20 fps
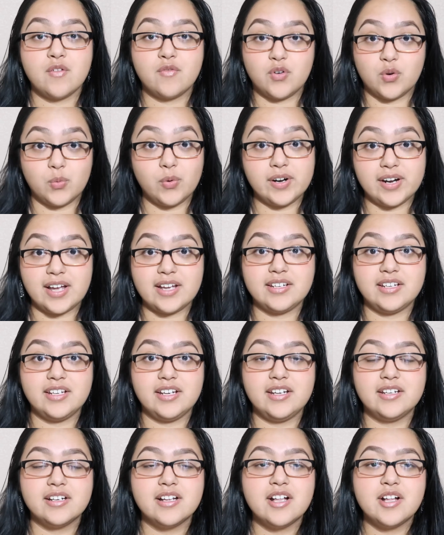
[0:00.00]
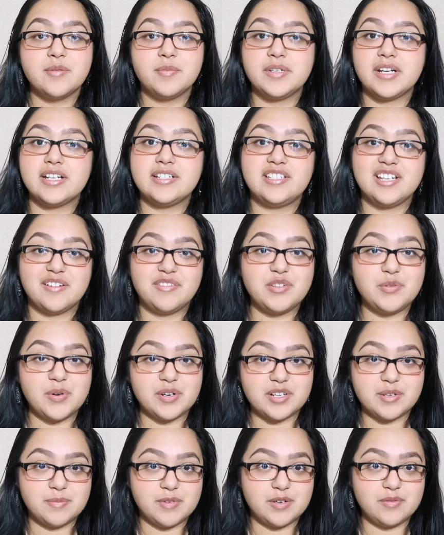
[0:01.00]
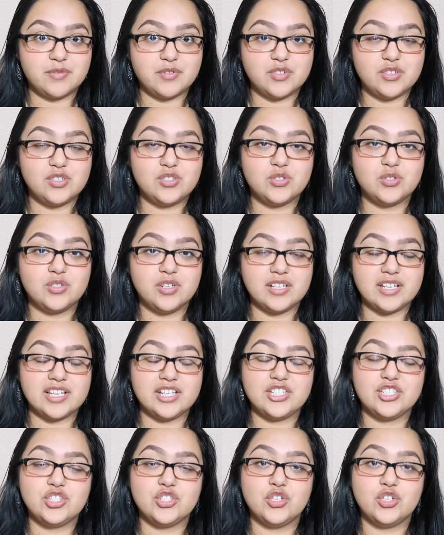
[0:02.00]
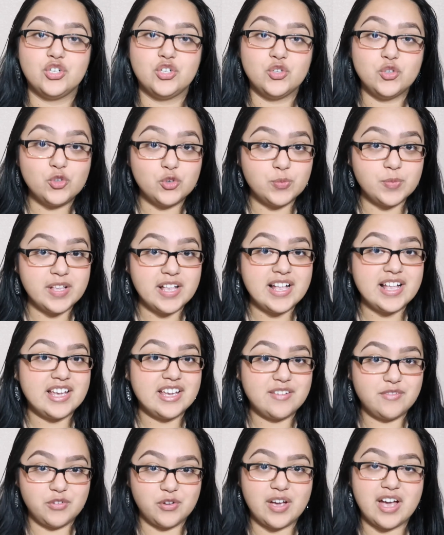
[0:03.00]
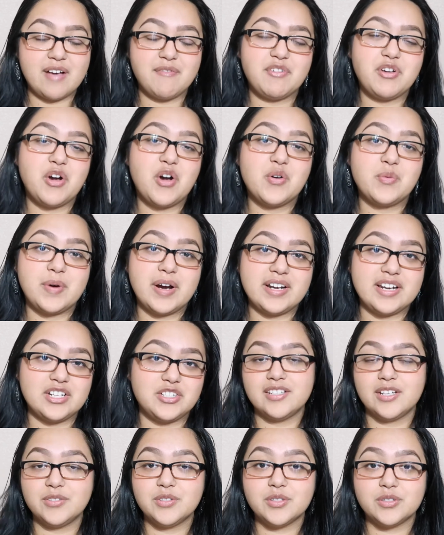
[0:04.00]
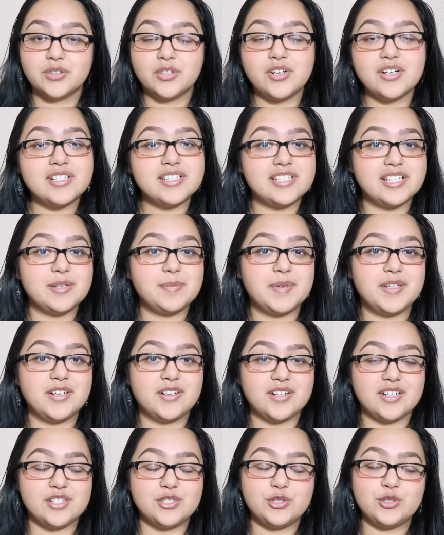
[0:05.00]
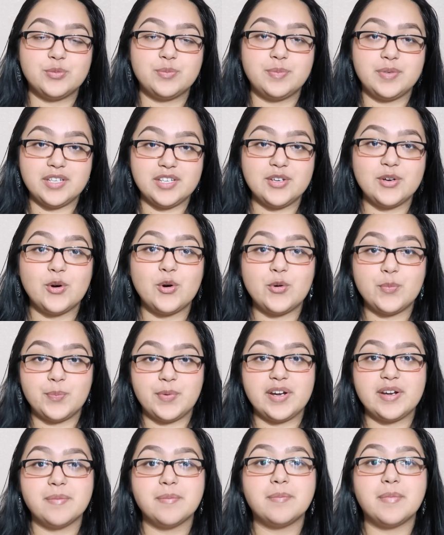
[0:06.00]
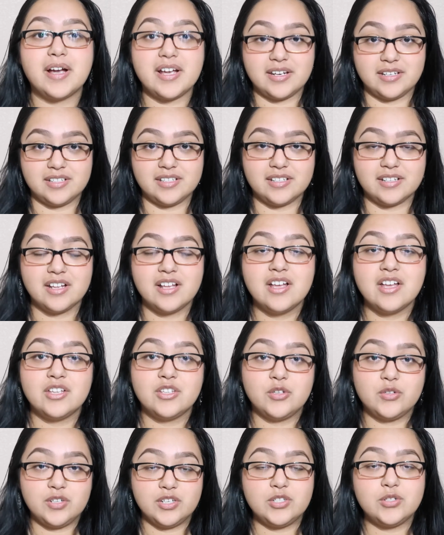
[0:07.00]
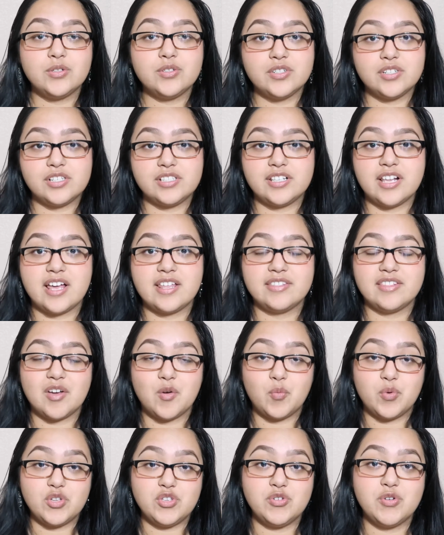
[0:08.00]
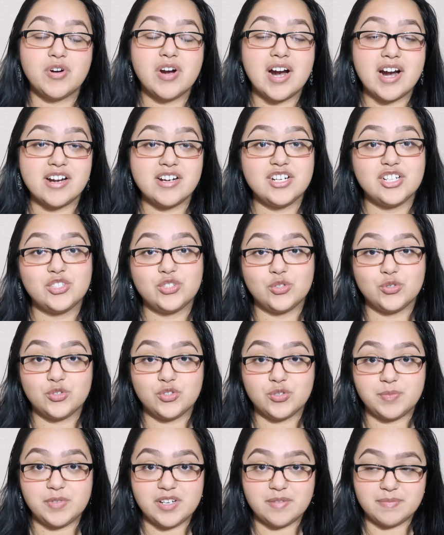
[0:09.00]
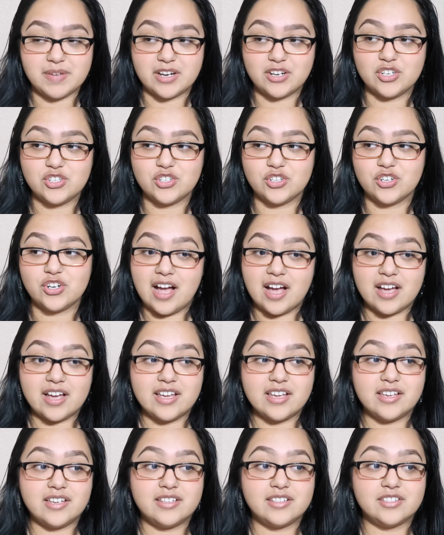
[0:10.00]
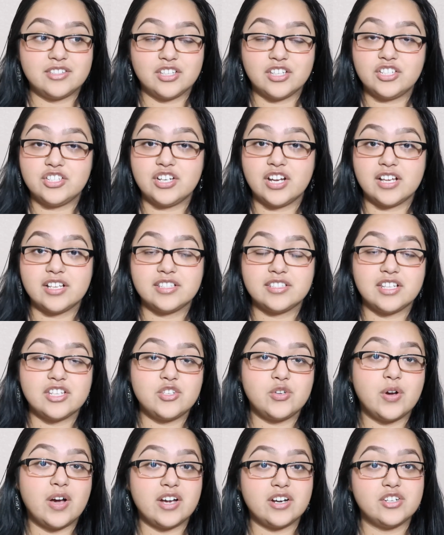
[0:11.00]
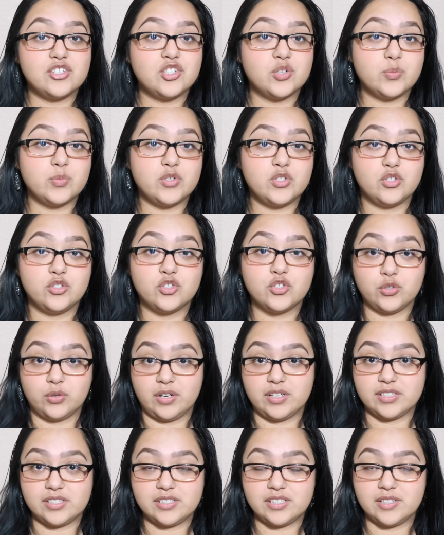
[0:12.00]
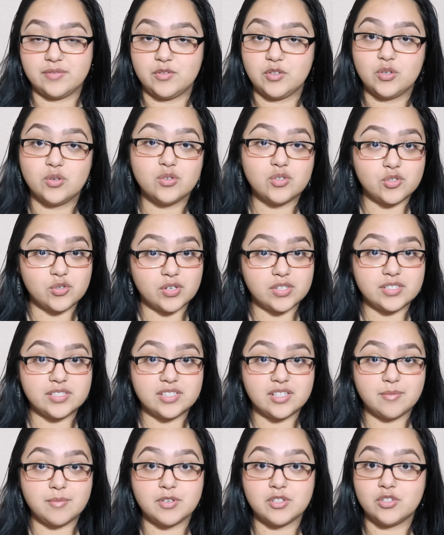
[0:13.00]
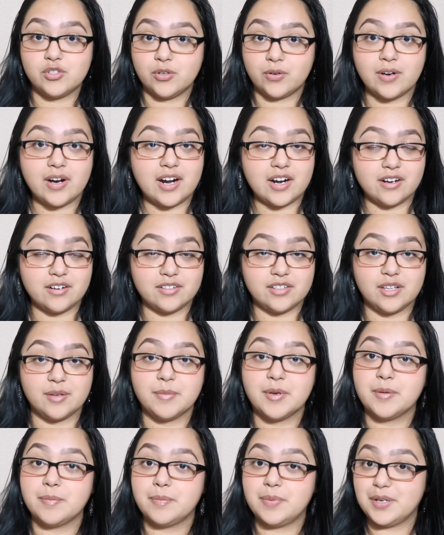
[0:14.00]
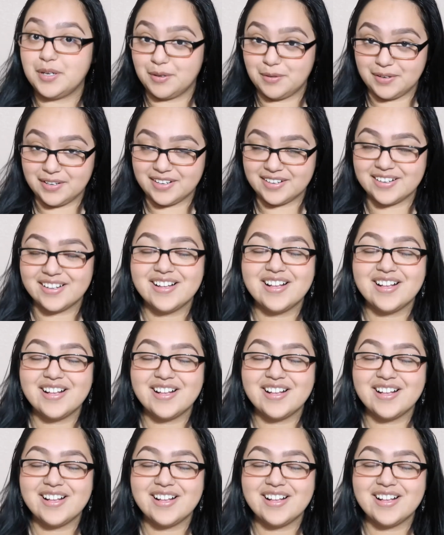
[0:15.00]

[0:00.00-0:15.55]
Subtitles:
for what I need, but I definitely recommend for you to look into Loom if you haven't already. Now the 3rd tip here is to be open-minded. You need to understand that when you're hiring a social media manager, I suggest that you hire someone you trust. If you don't trust them, don't hire them, period.